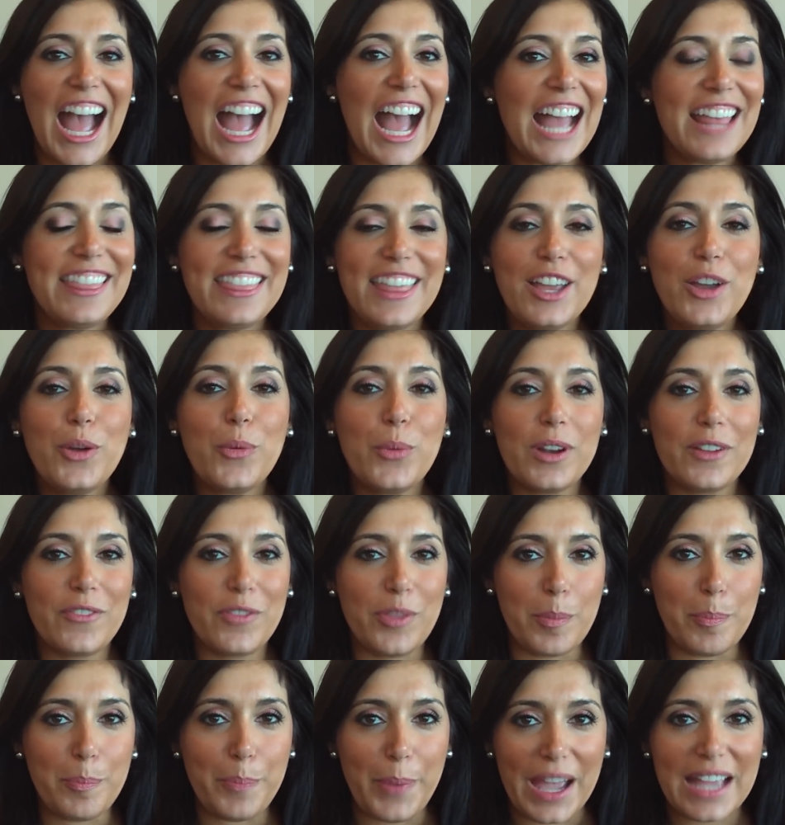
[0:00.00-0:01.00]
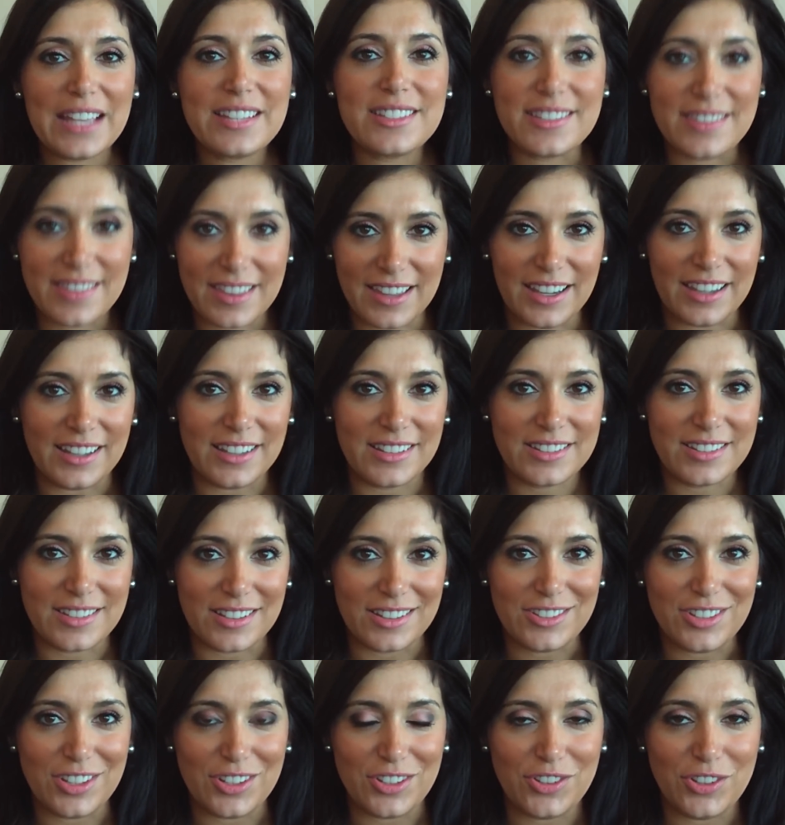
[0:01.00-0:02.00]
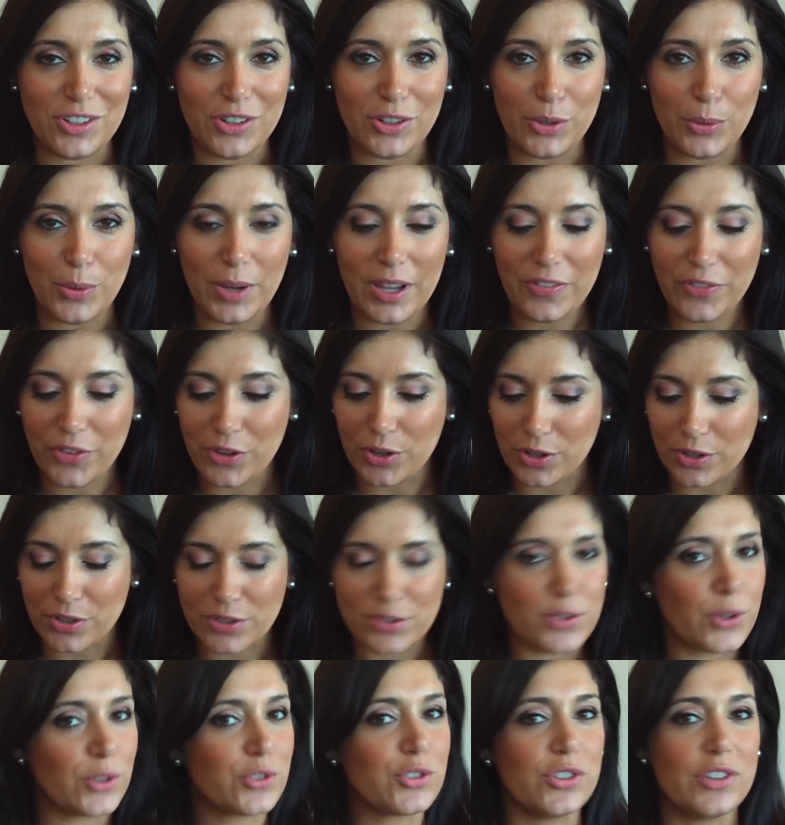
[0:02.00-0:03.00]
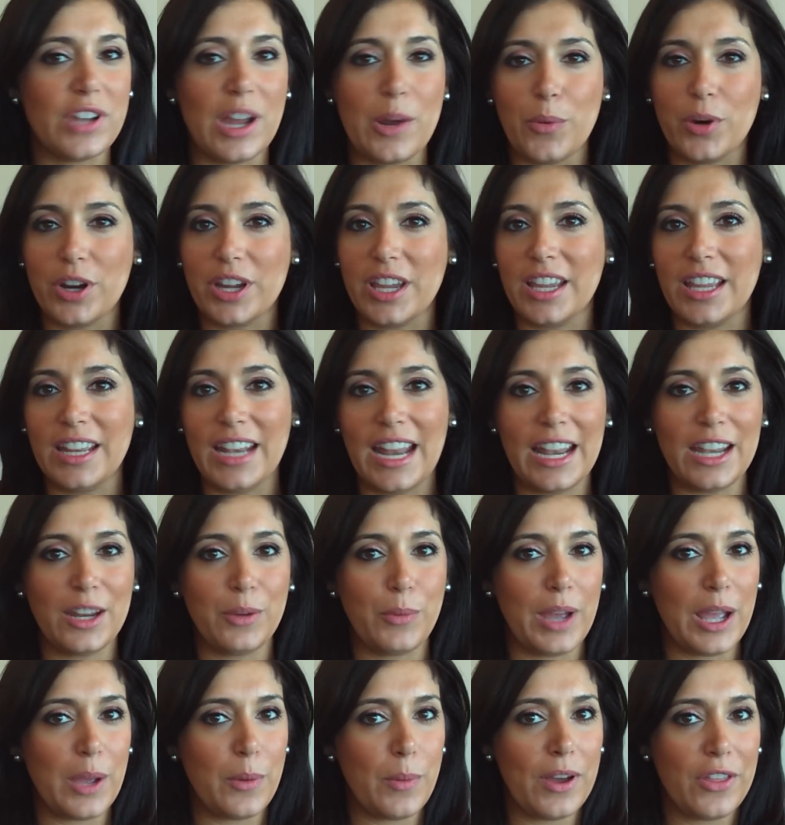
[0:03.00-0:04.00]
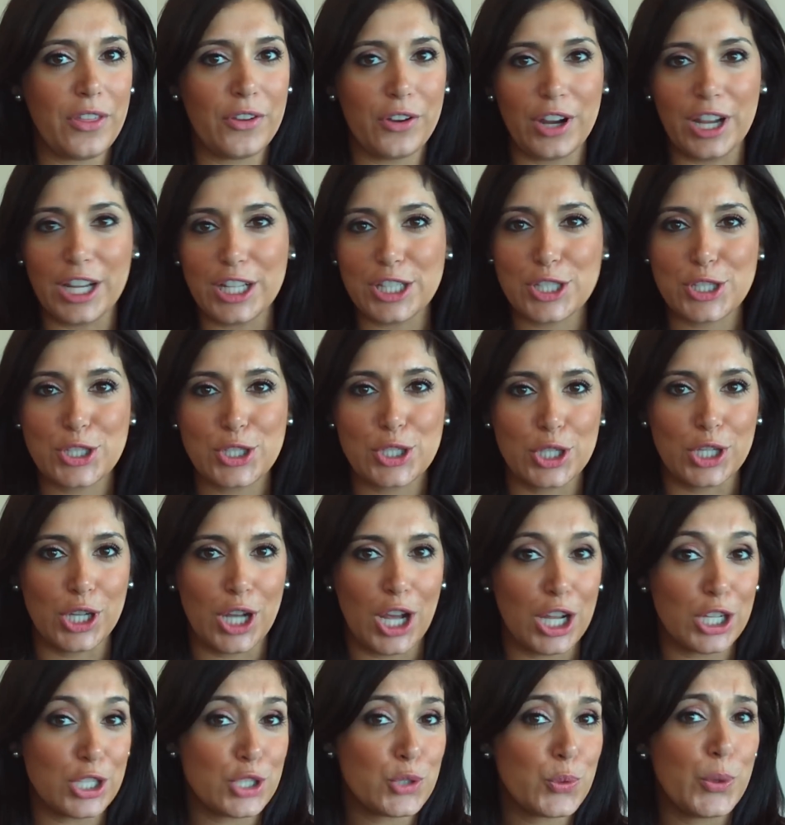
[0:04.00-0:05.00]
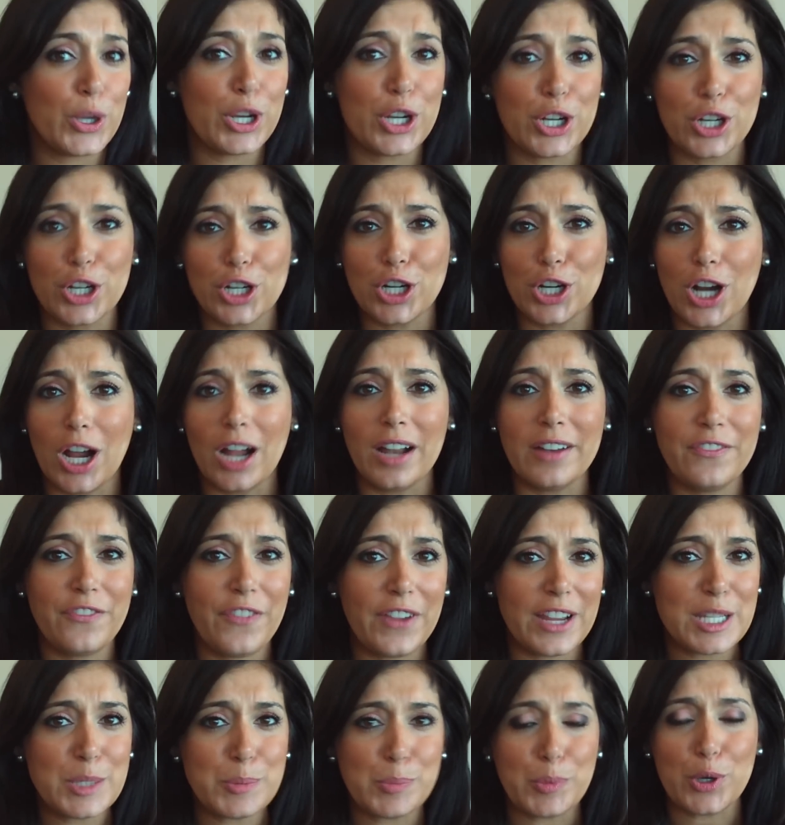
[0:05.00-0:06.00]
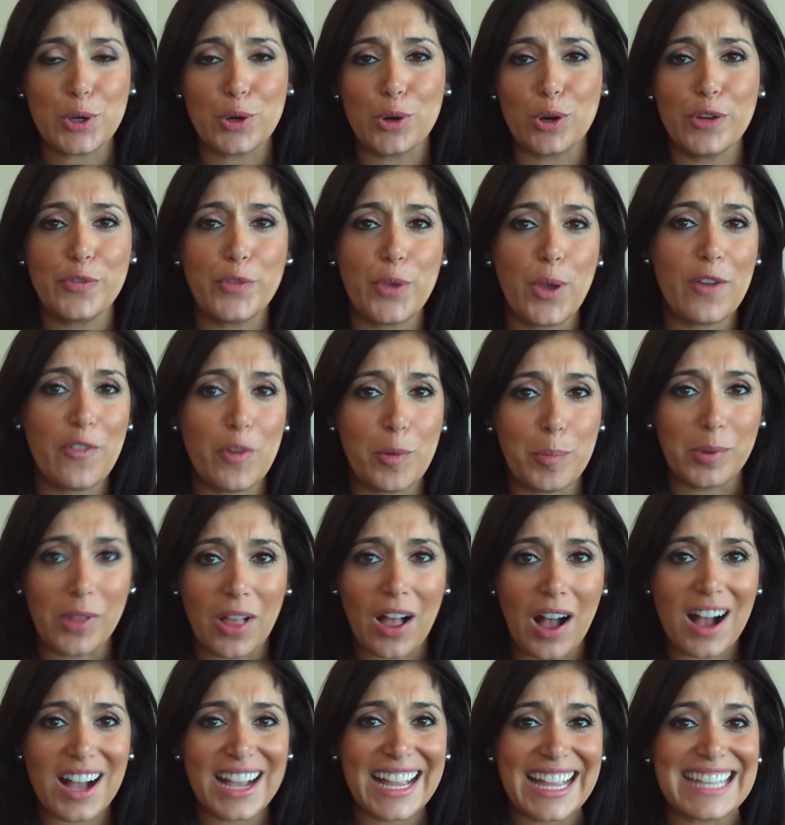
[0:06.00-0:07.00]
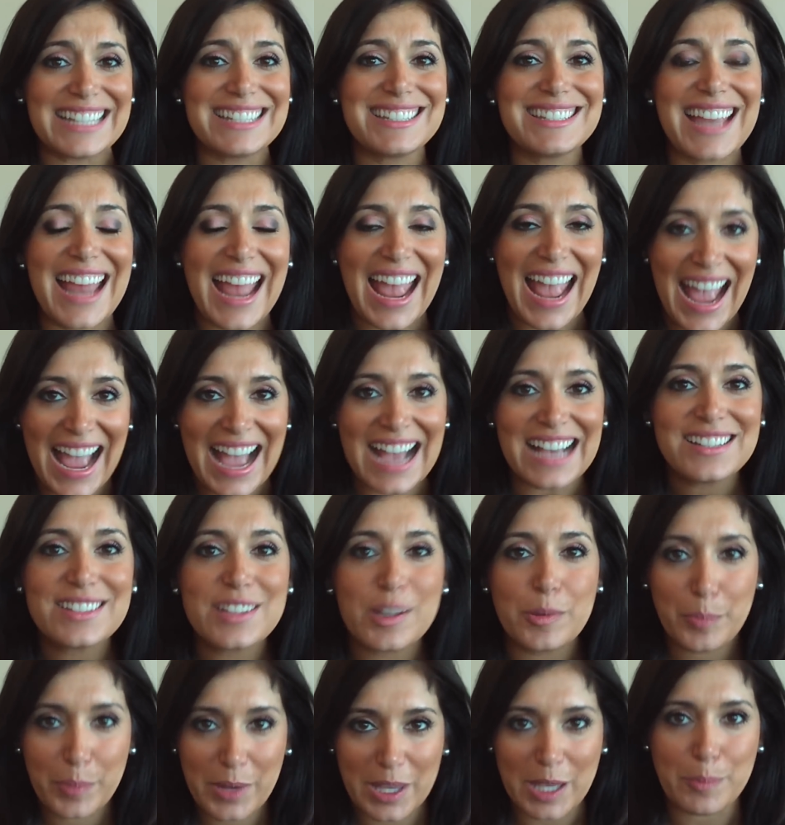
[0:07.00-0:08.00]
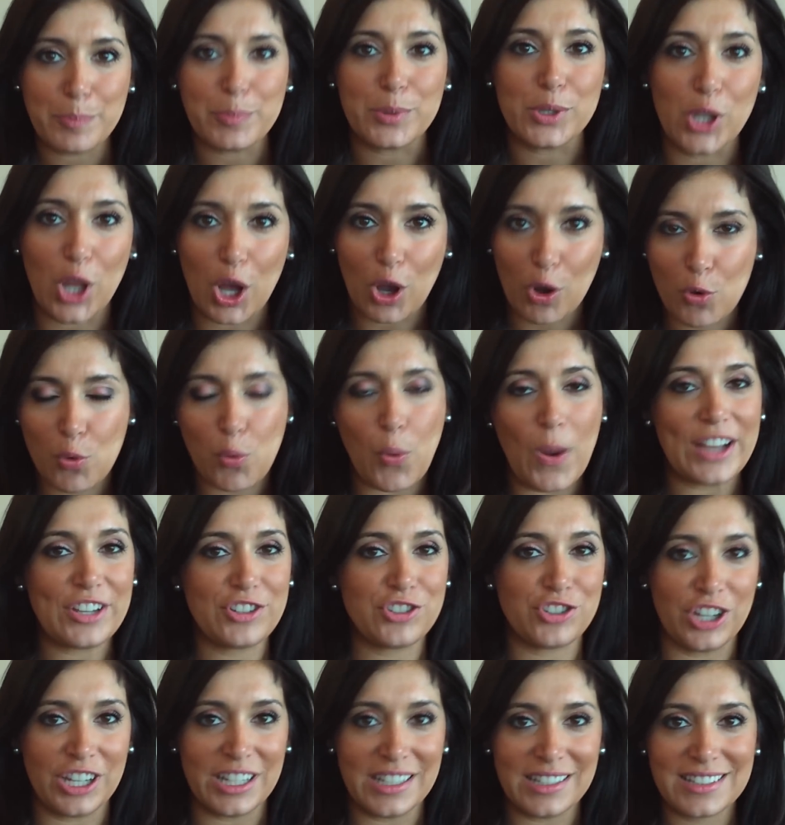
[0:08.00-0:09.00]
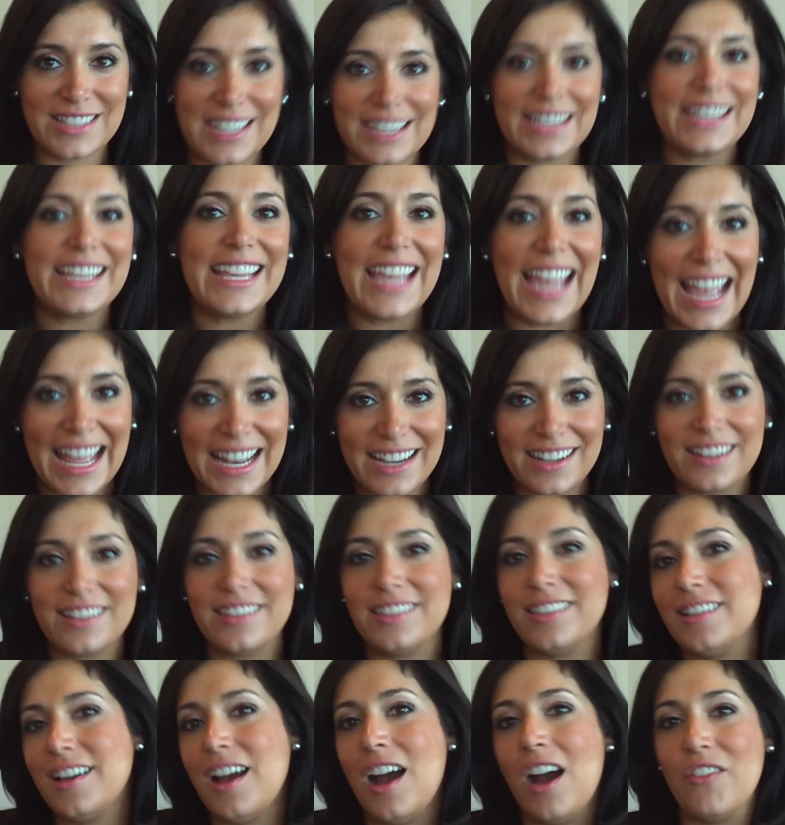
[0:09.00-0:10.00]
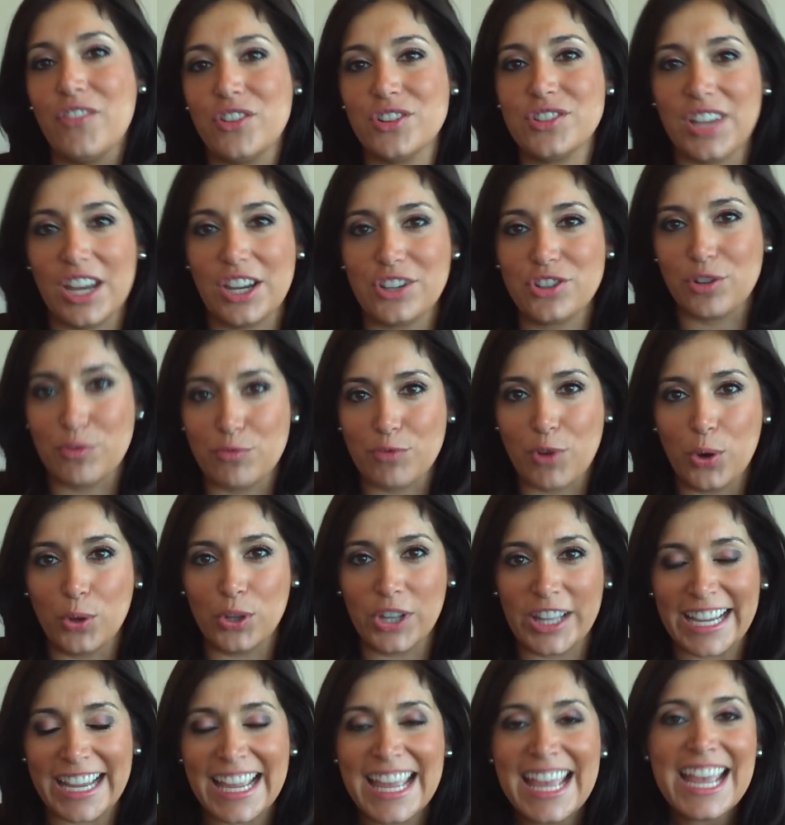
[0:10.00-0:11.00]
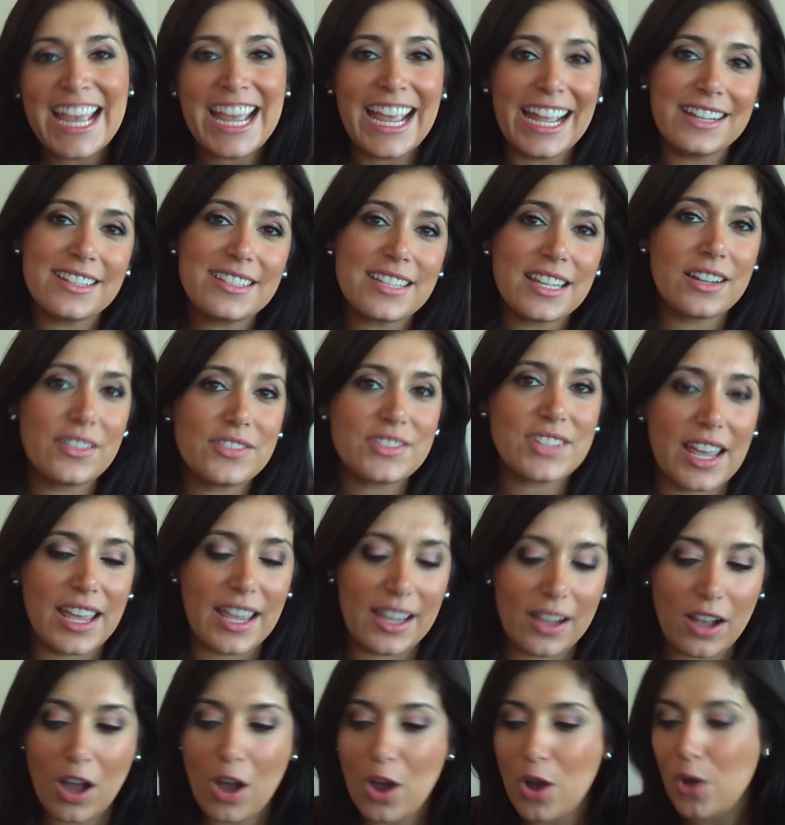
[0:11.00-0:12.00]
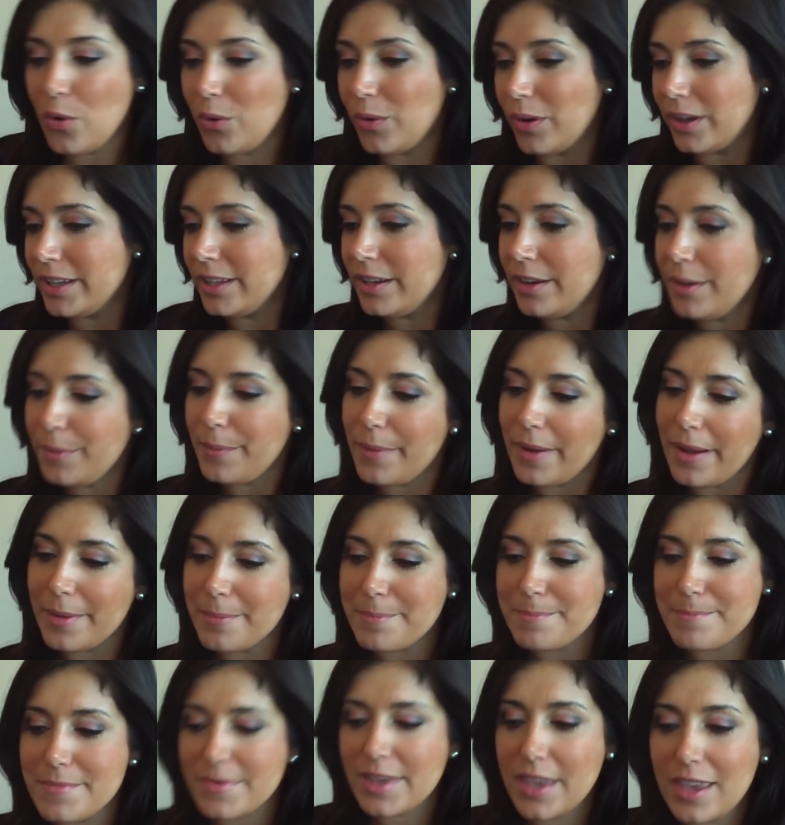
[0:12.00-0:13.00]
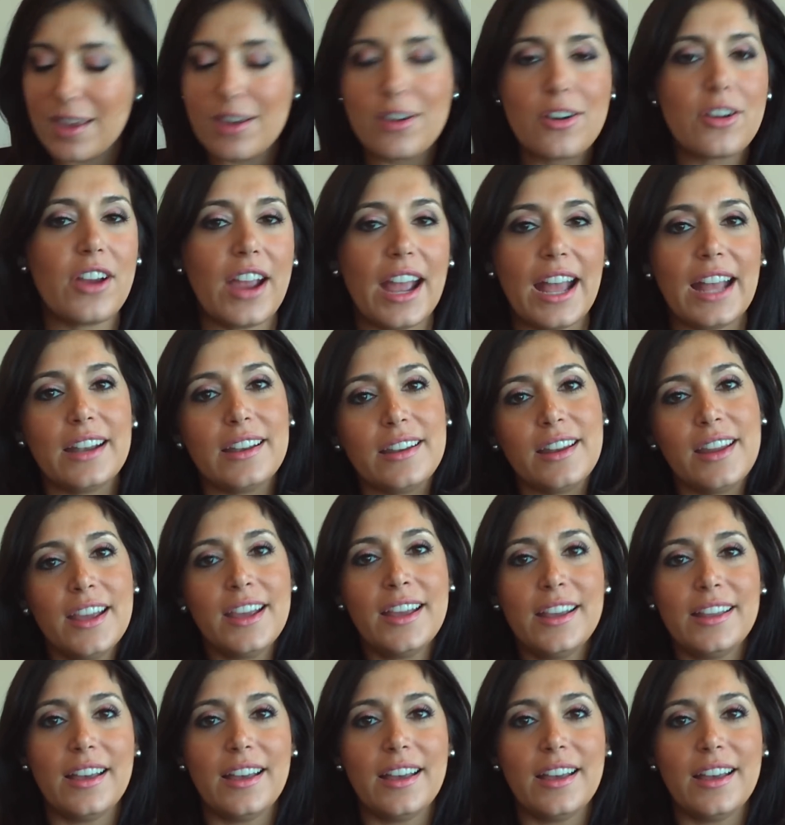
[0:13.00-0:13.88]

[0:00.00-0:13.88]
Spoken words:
I think one of the best things to do if you're social networking in any way, whether it's on Twitter, on Facebook, or if you have a blog, is to ask people a question, to get the conversation rolling. Instead of saying, oh, I'm here at